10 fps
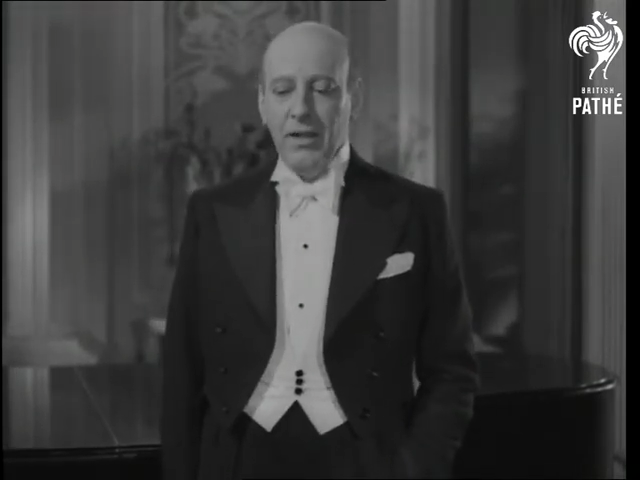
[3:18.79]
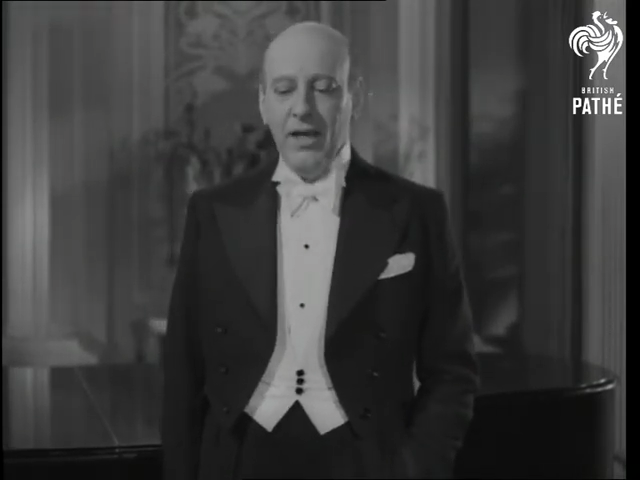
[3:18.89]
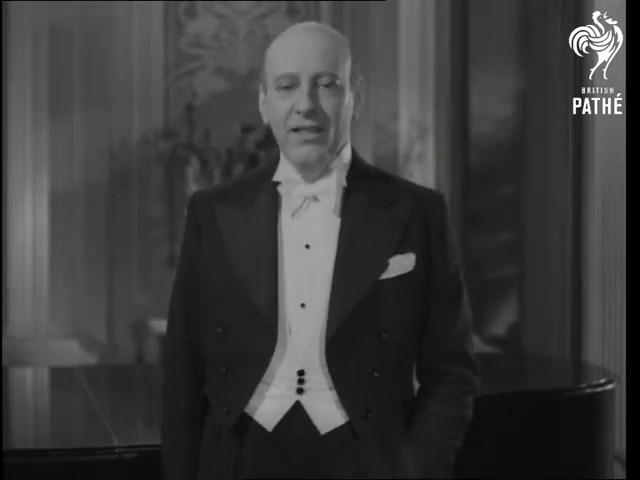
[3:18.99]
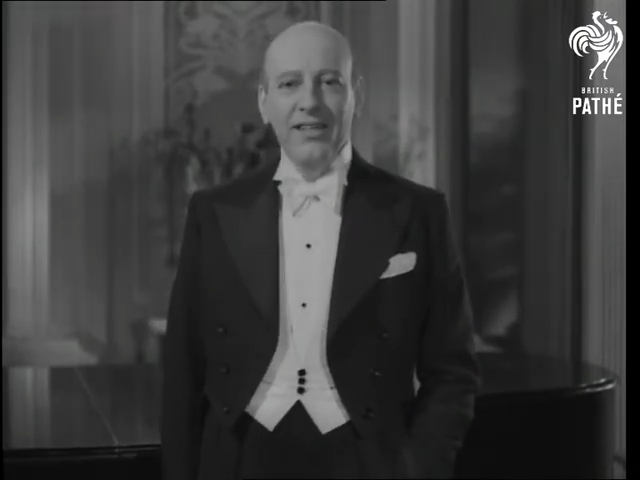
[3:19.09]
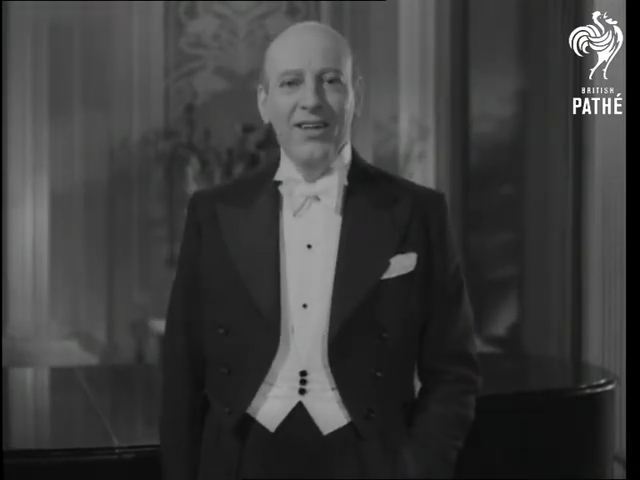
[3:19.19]

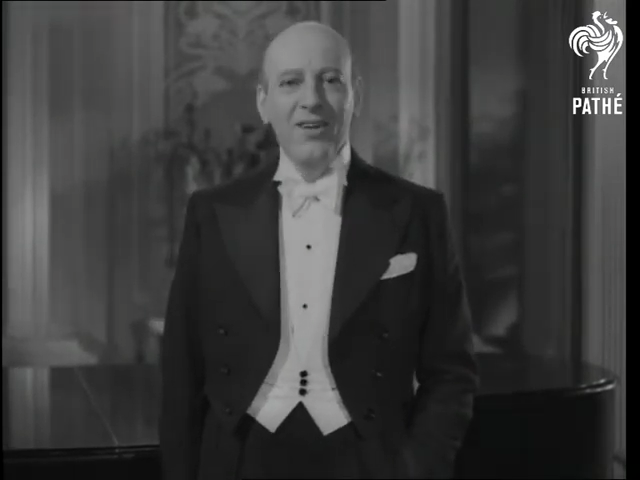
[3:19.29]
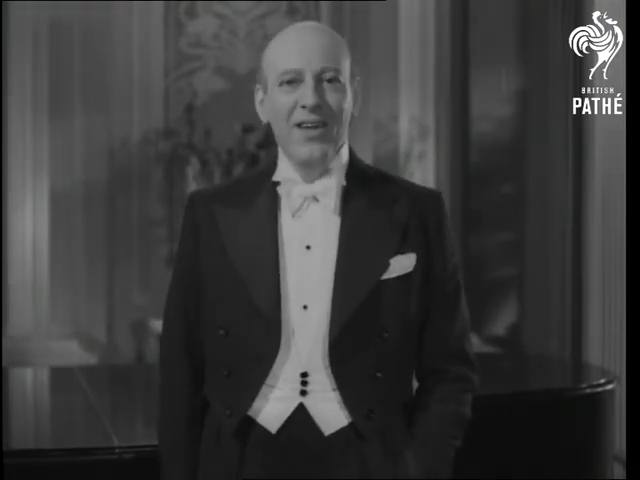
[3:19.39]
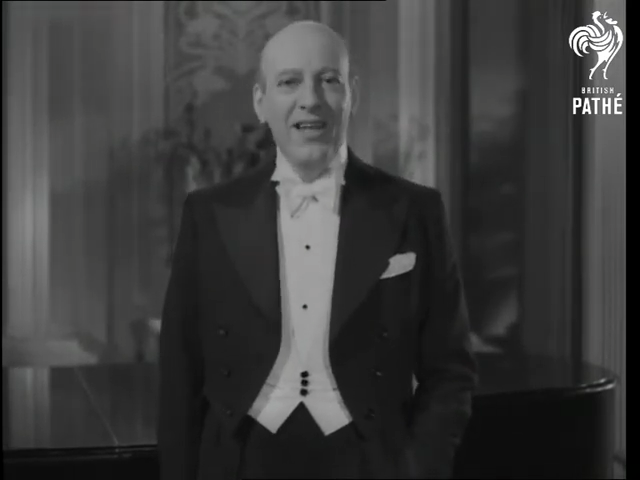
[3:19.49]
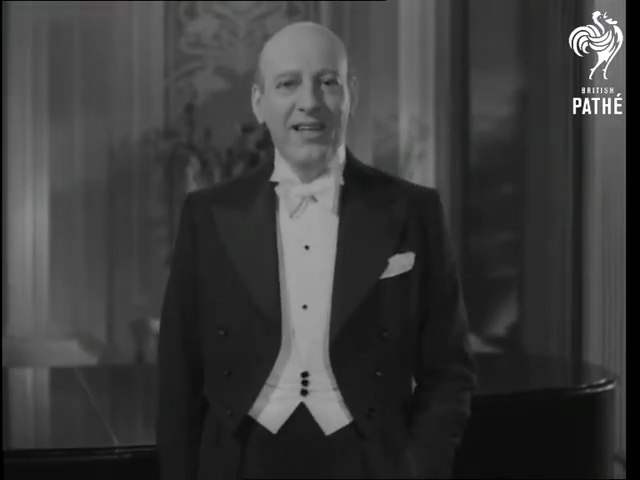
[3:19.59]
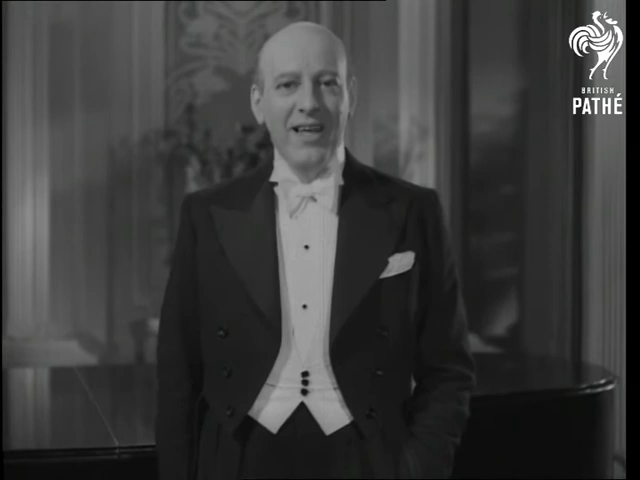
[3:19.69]
and a dear old
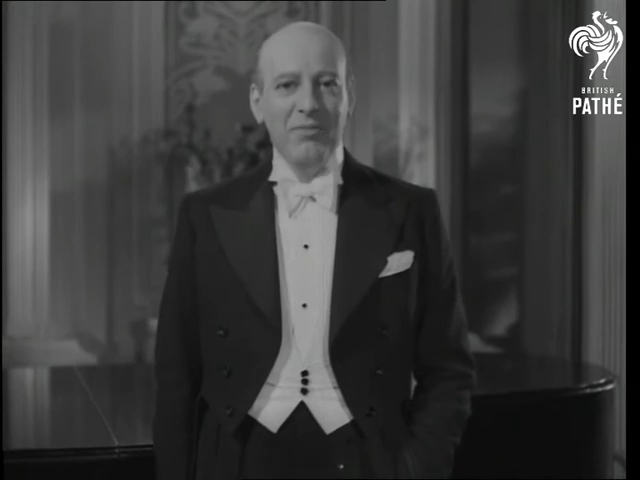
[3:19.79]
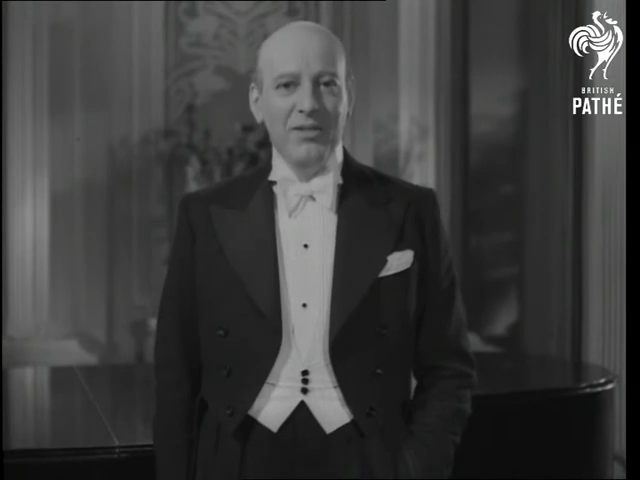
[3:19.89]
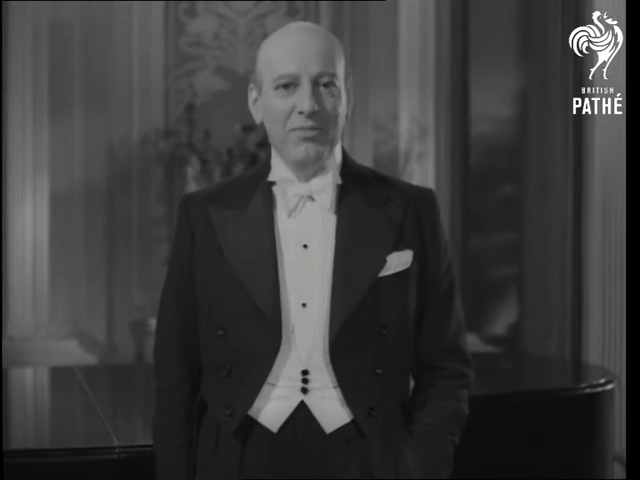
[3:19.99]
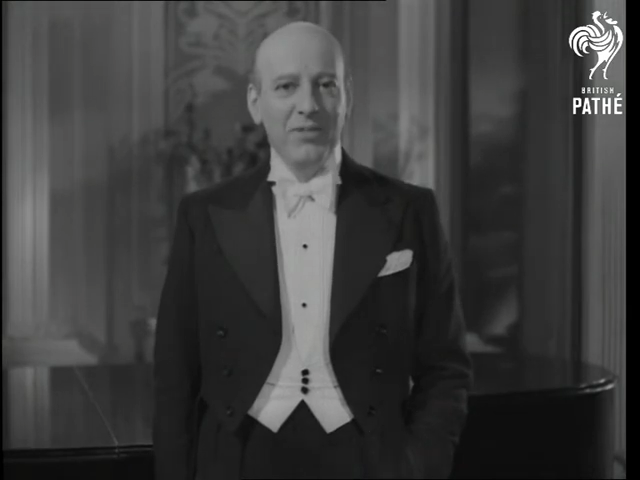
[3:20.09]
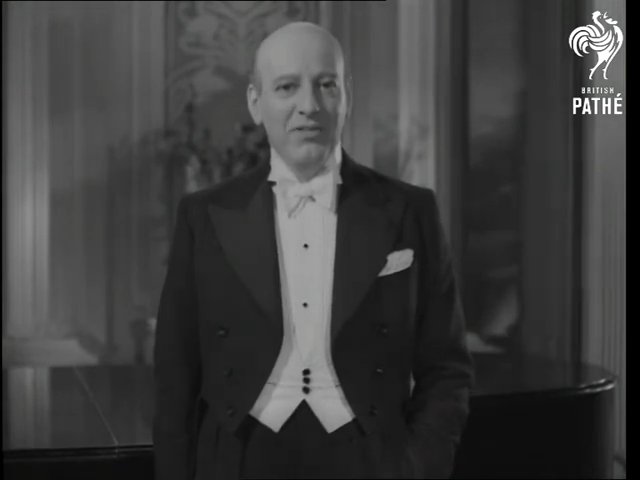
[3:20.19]
lady comes
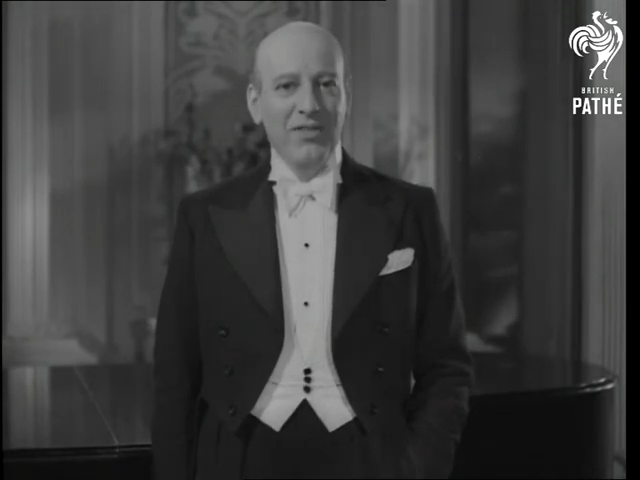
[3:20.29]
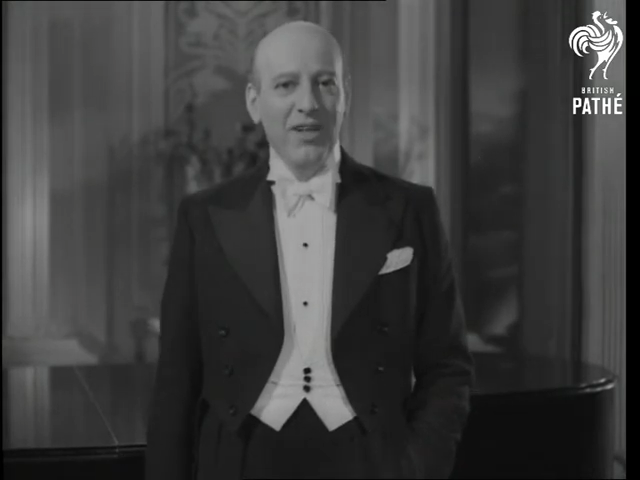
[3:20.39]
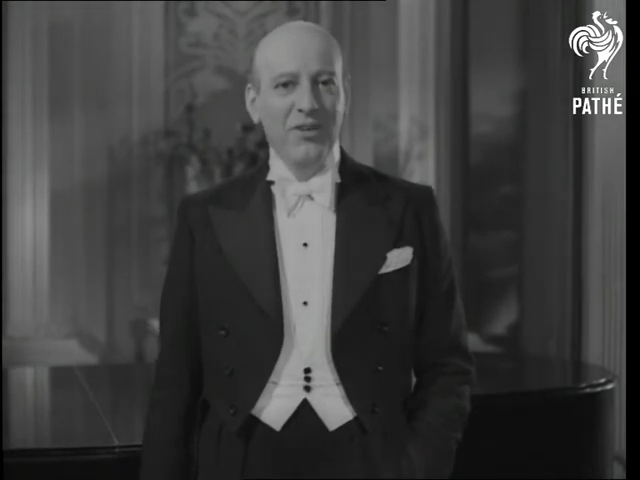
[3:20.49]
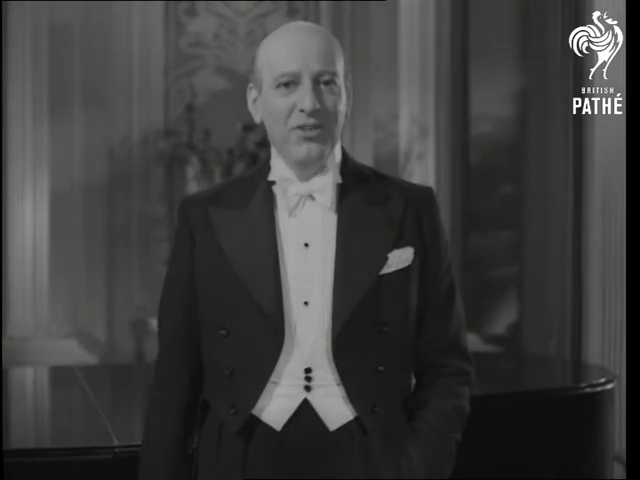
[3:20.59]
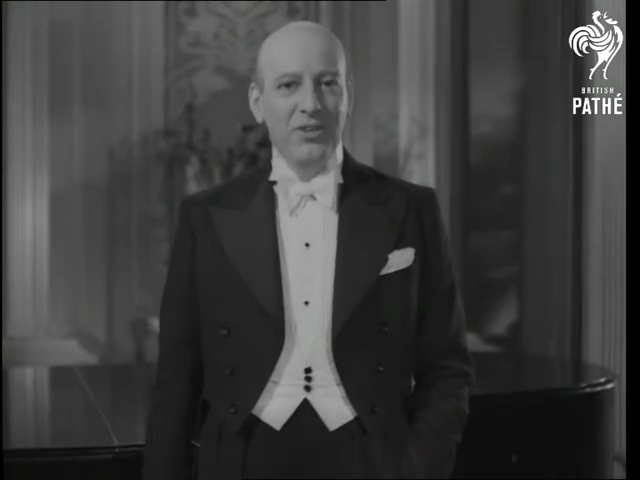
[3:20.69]
up to the
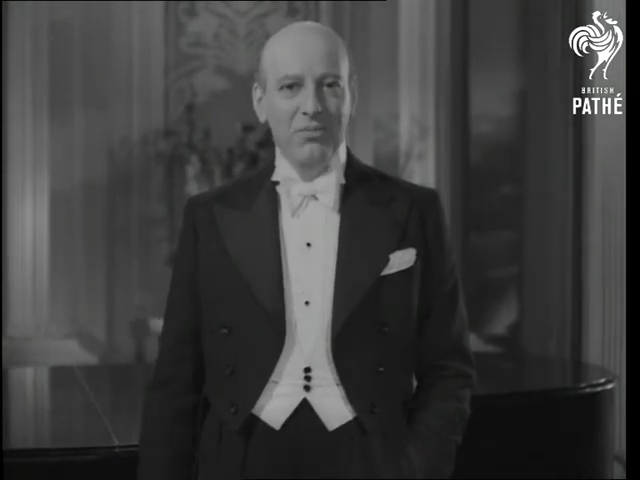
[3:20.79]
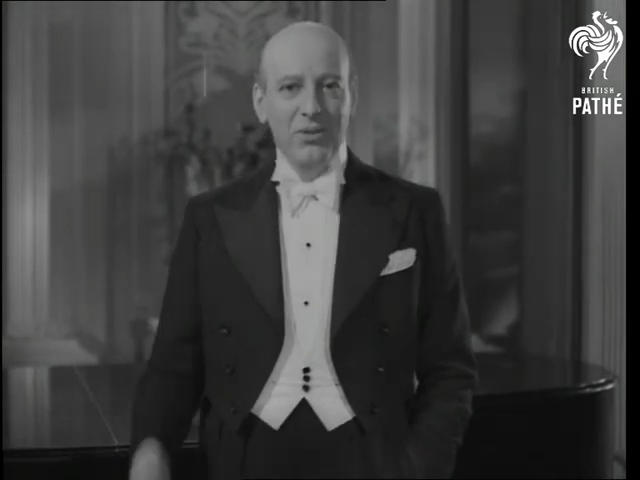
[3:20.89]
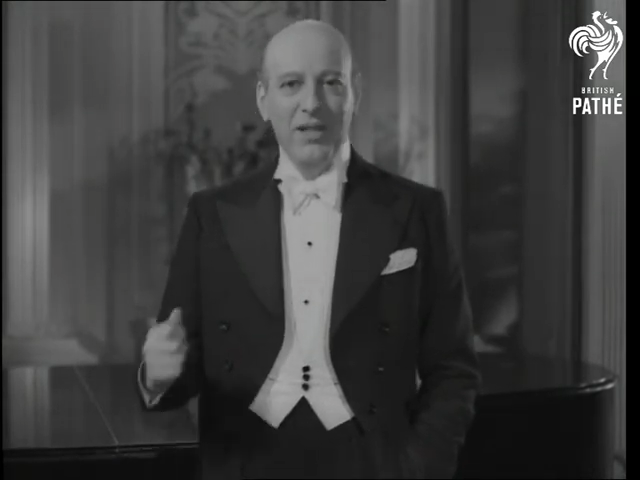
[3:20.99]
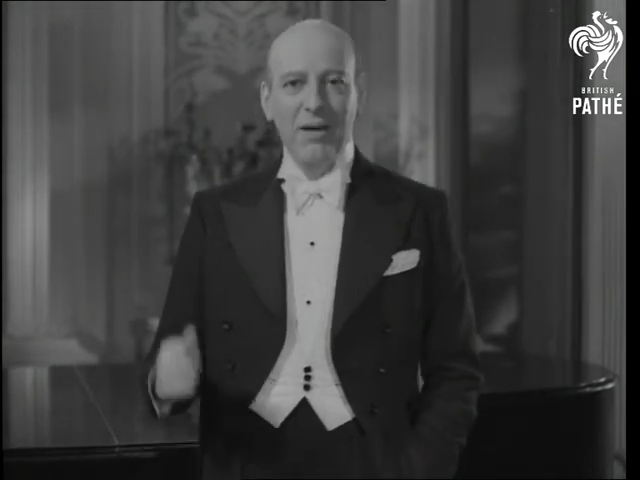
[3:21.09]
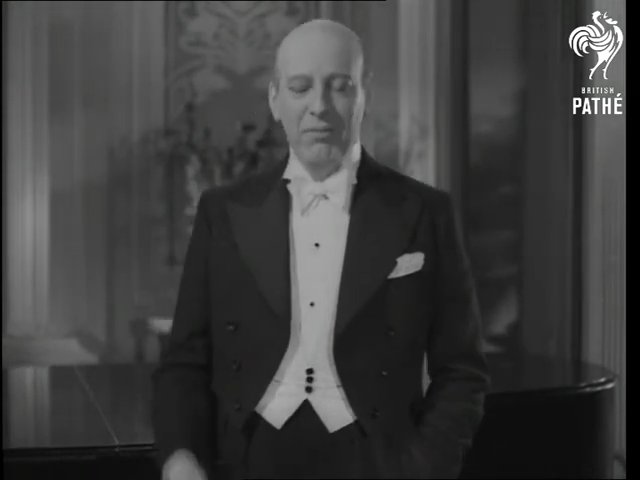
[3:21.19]
fellow who's
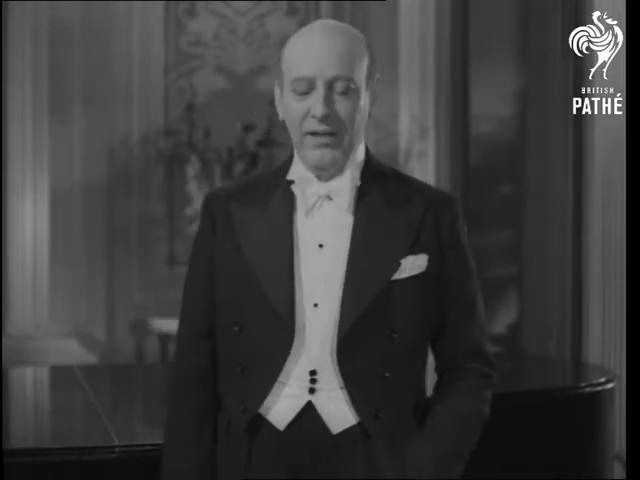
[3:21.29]
putting up